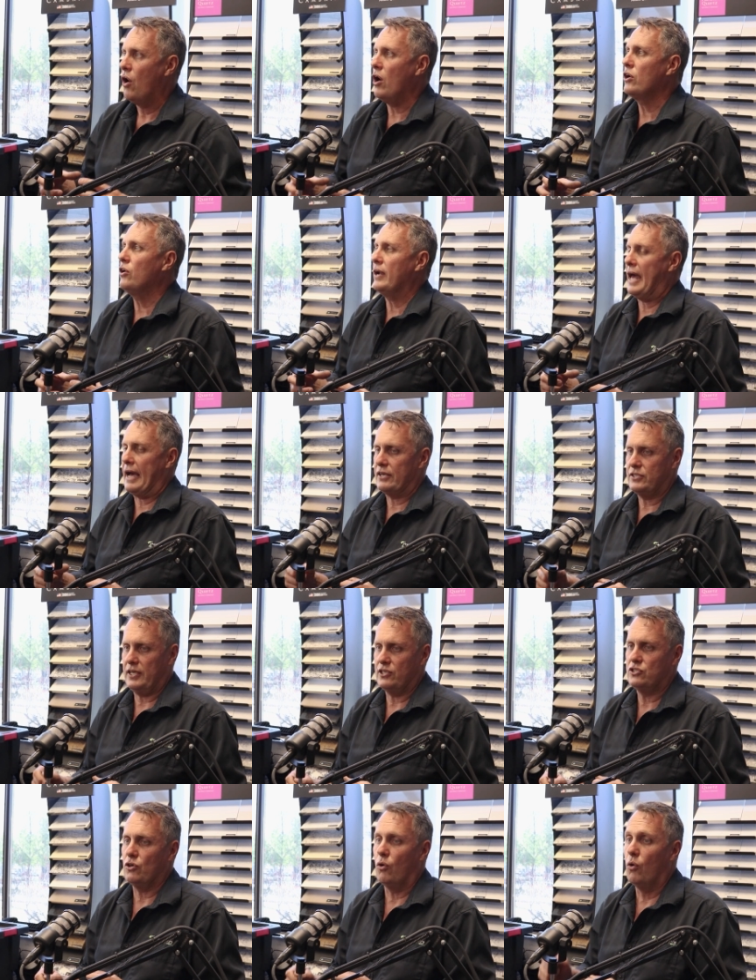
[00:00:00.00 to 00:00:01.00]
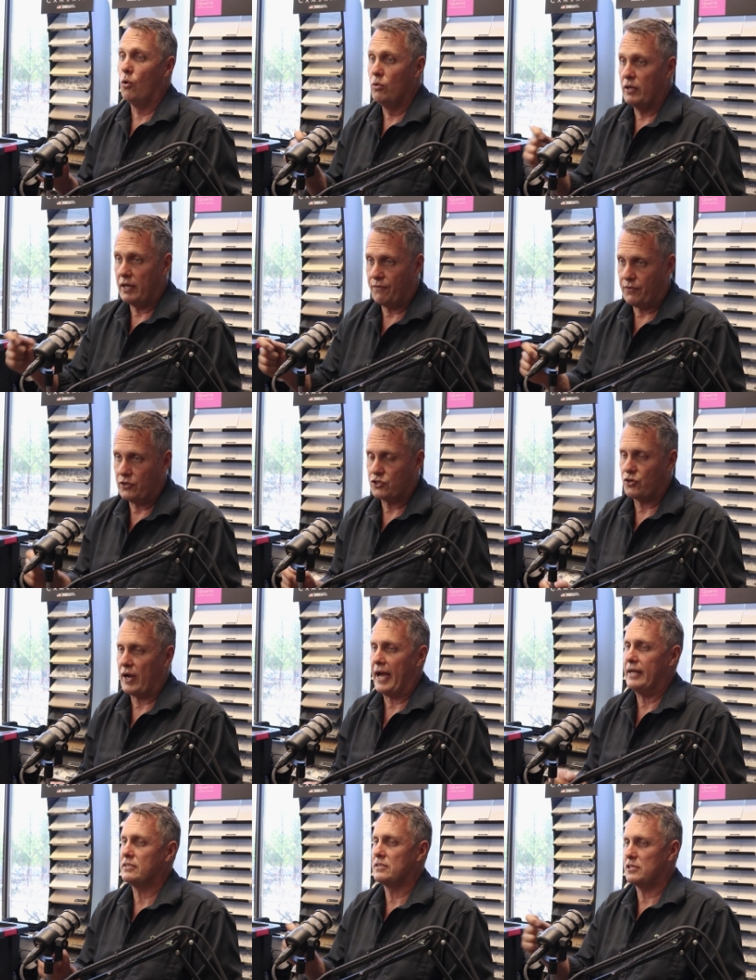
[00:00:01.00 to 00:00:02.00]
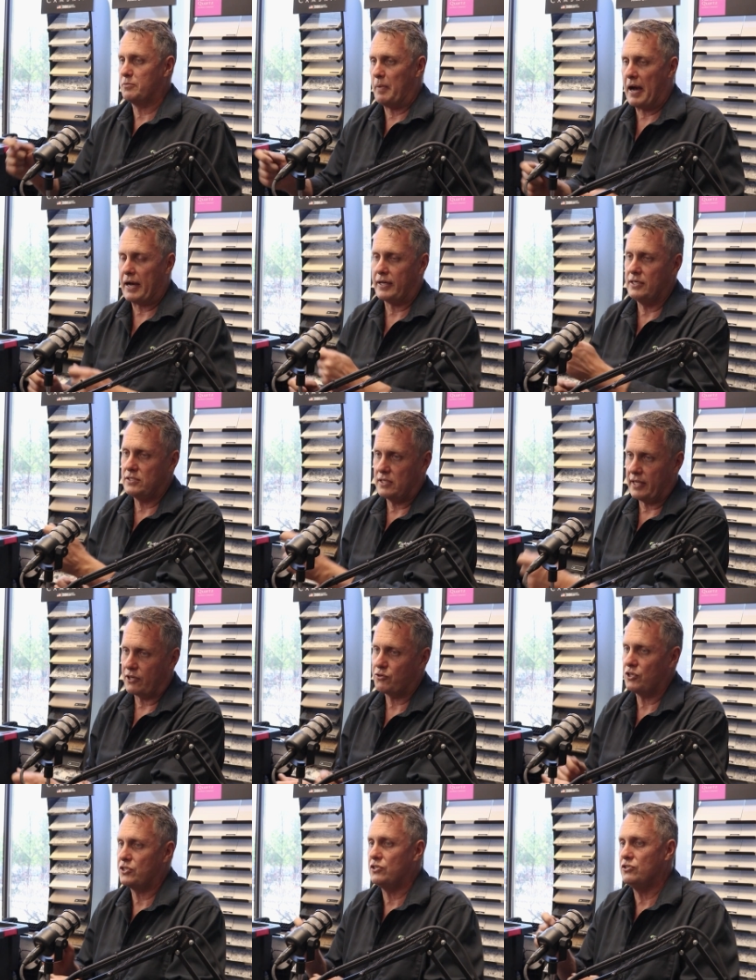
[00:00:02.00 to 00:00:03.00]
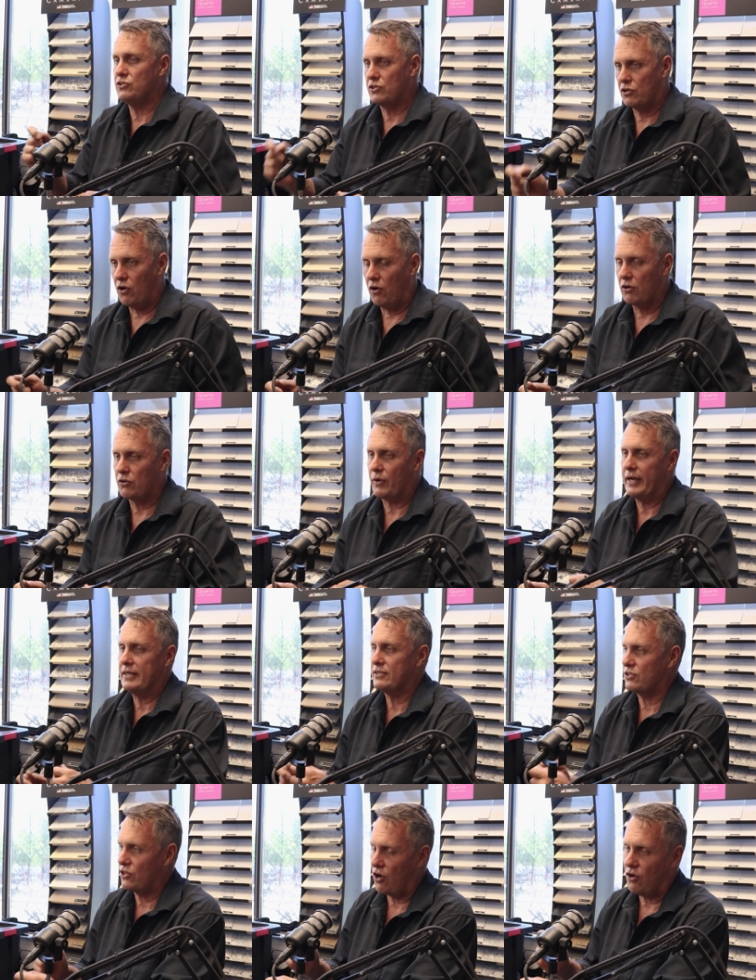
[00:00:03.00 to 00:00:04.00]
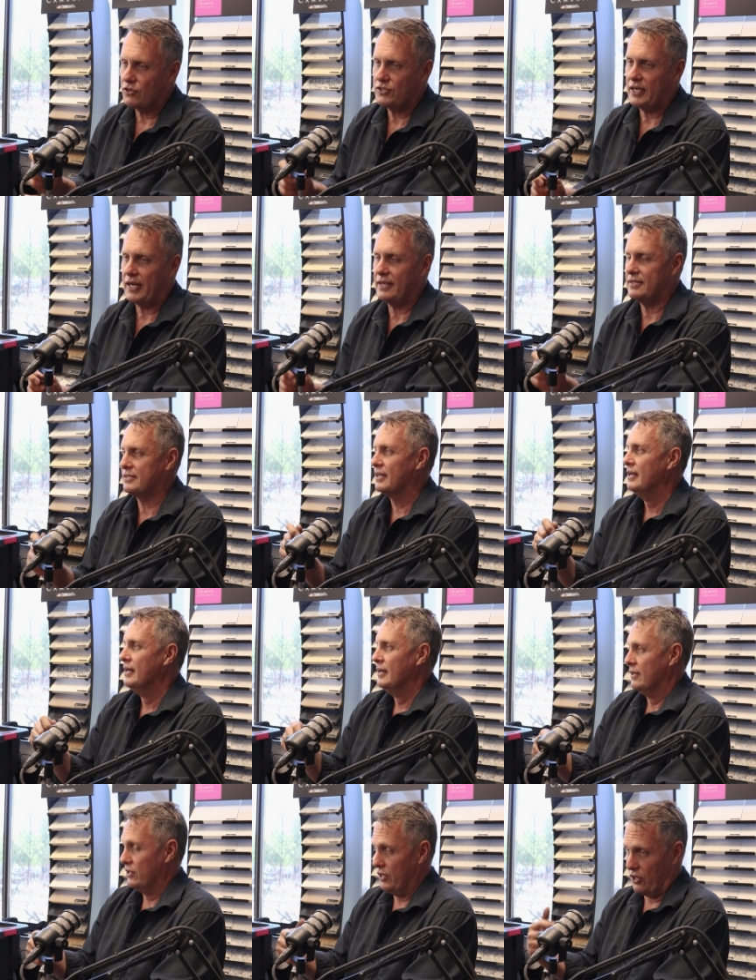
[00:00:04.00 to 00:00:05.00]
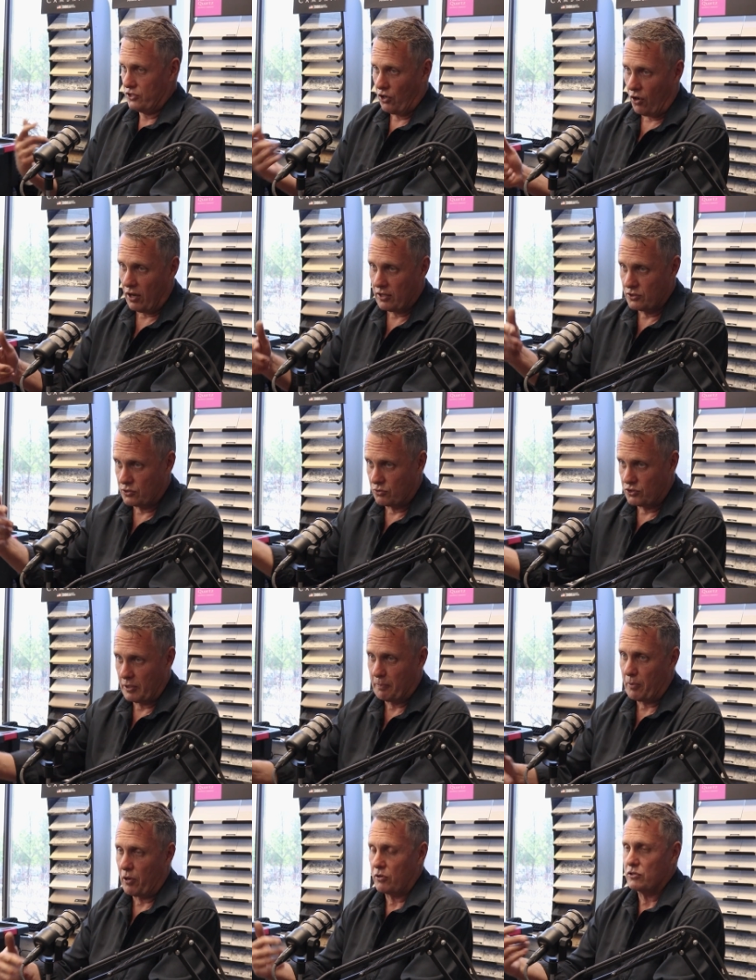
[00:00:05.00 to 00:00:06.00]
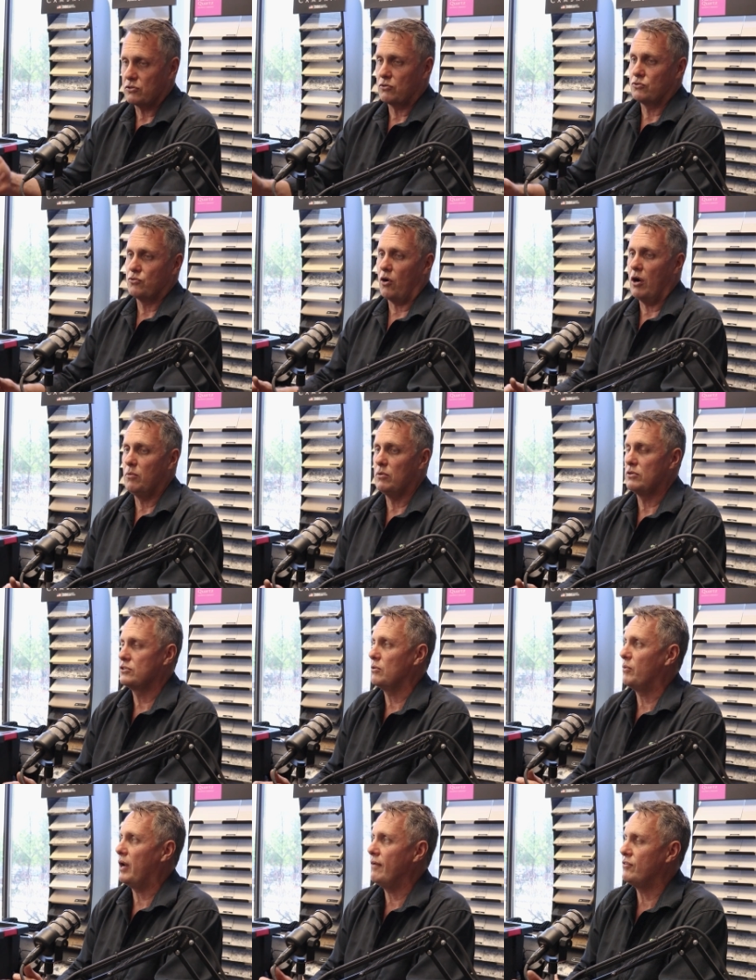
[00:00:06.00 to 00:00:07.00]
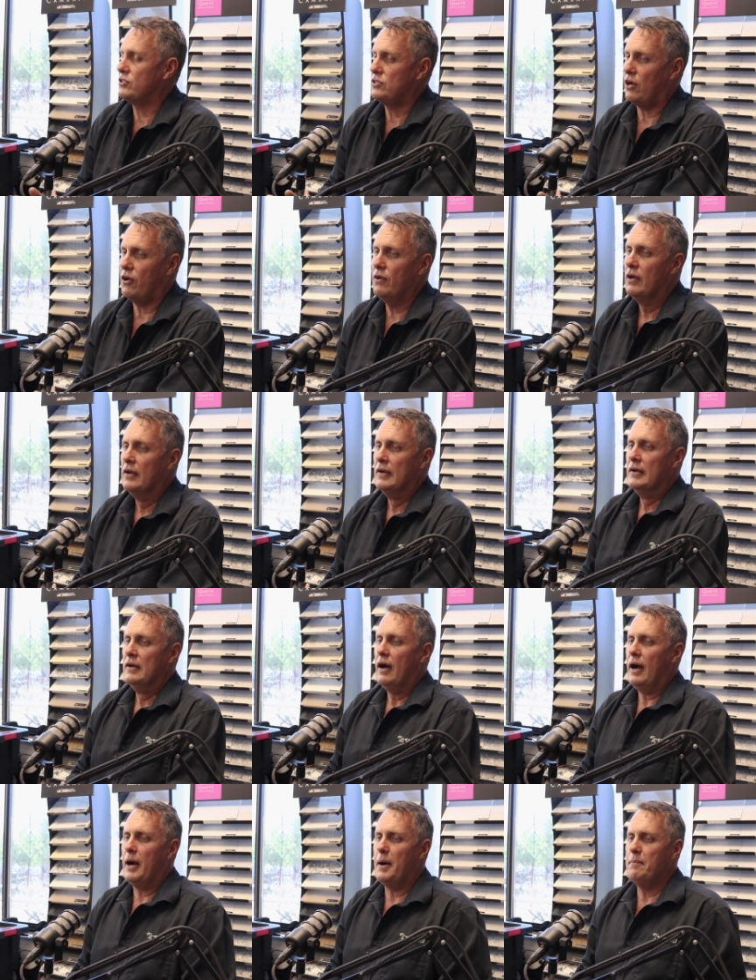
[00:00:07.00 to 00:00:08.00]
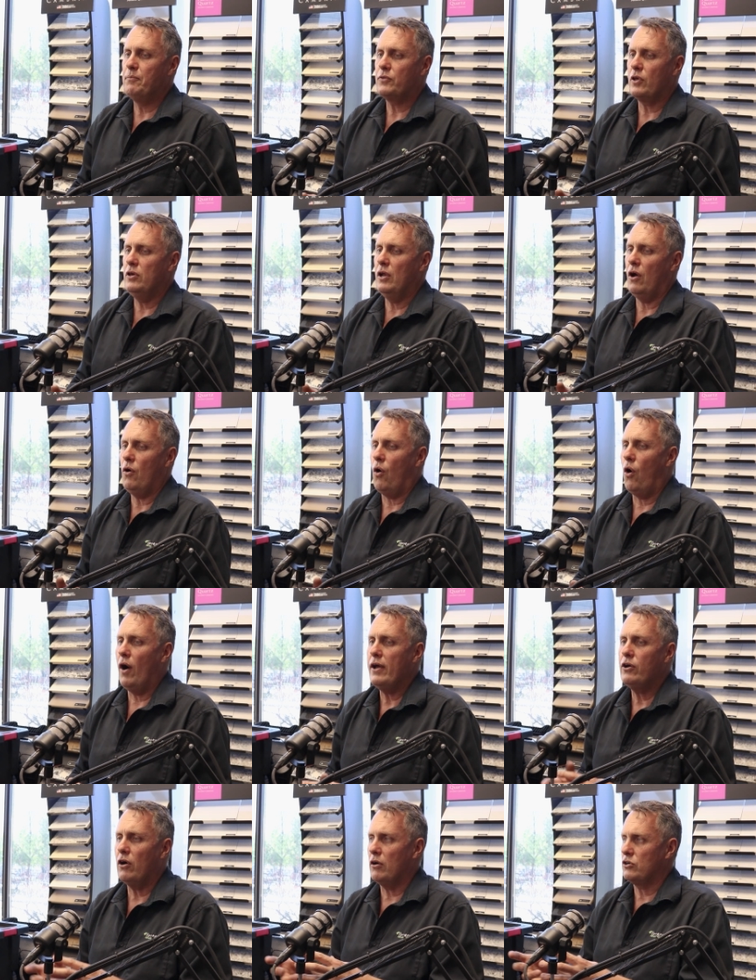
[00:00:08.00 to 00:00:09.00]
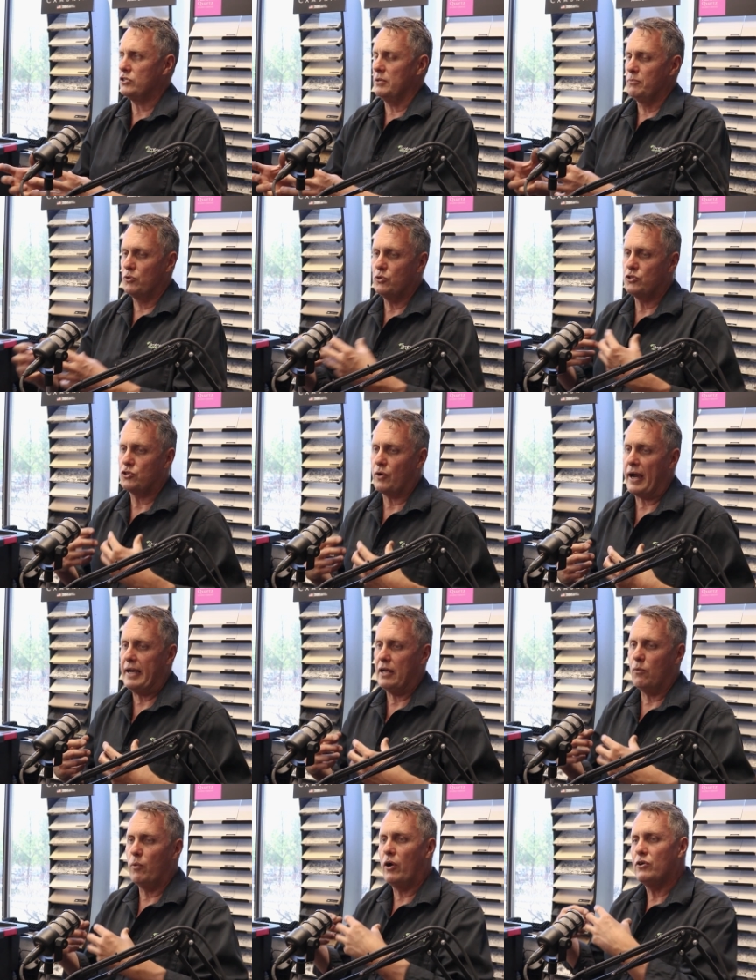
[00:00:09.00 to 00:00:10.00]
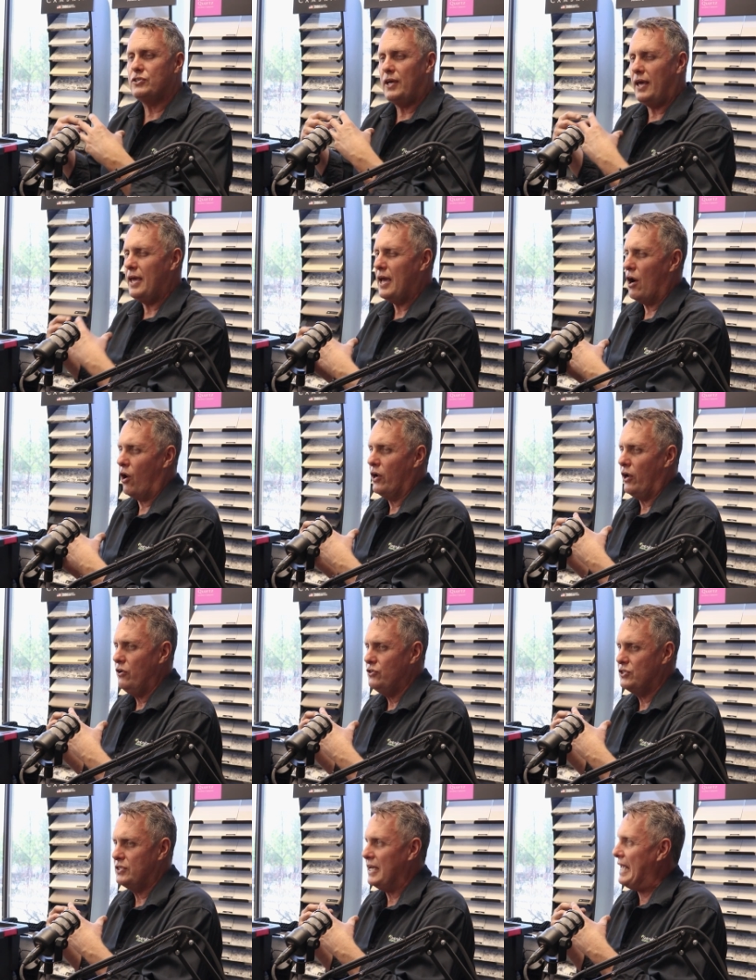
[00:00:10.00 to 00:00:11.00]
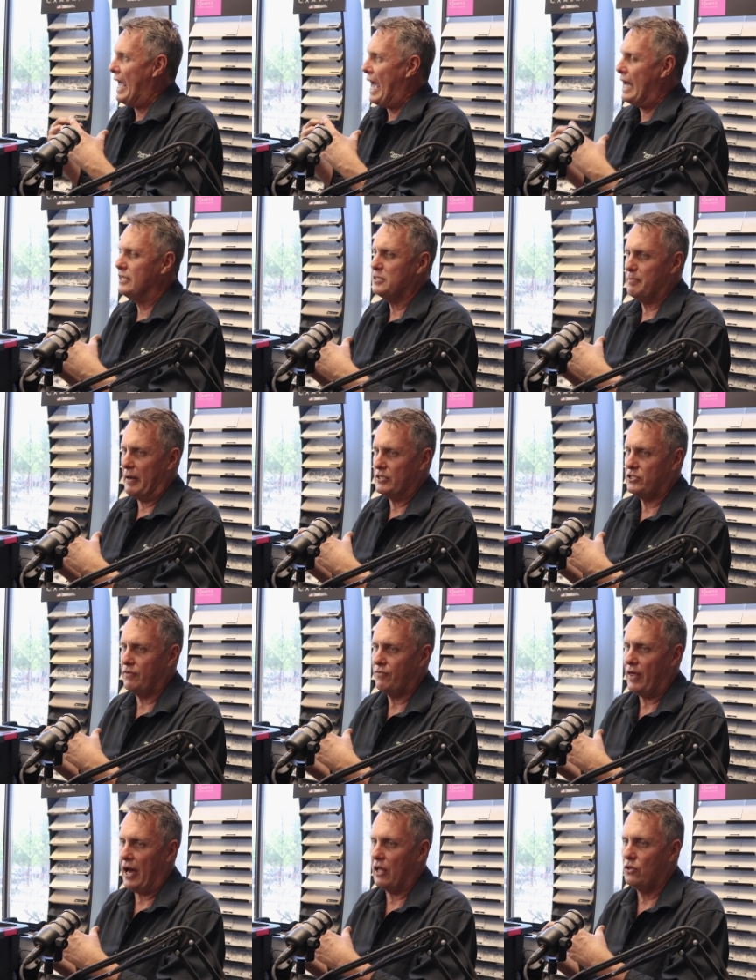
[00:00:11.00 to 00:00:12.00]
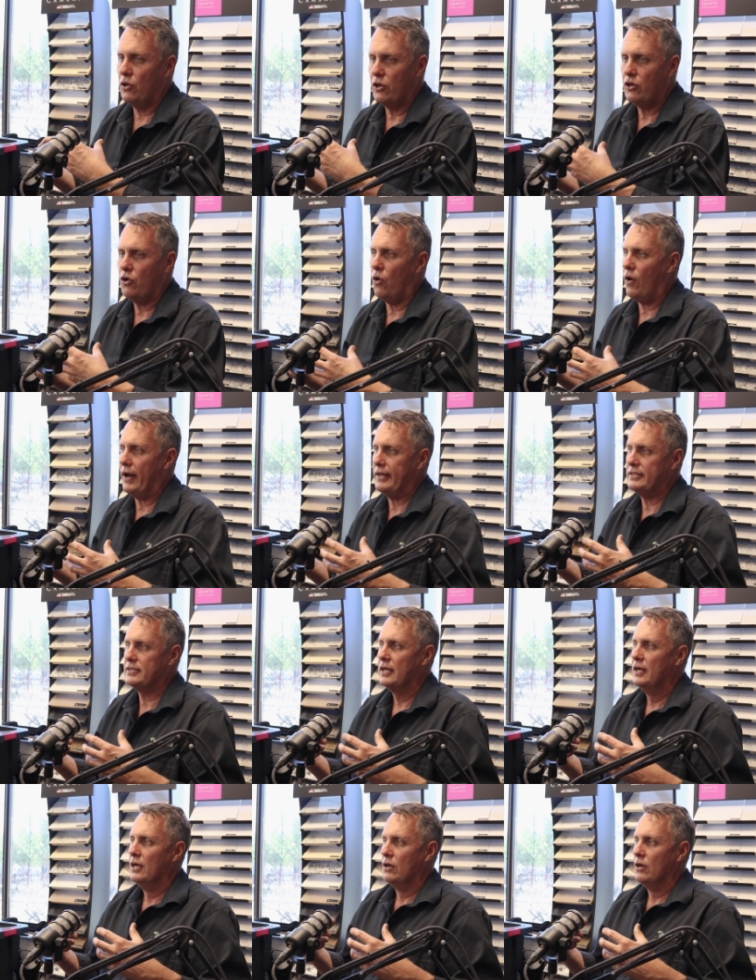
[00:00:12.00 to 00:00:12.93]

I got access to all the different trades the sparkies, the electricians, the concreters, the tile setters, you know, tilers or gyprockers or drywallers or whatever. So, um, you know, I got some good training. Whereas here, I don't see as much of that. A lot of guys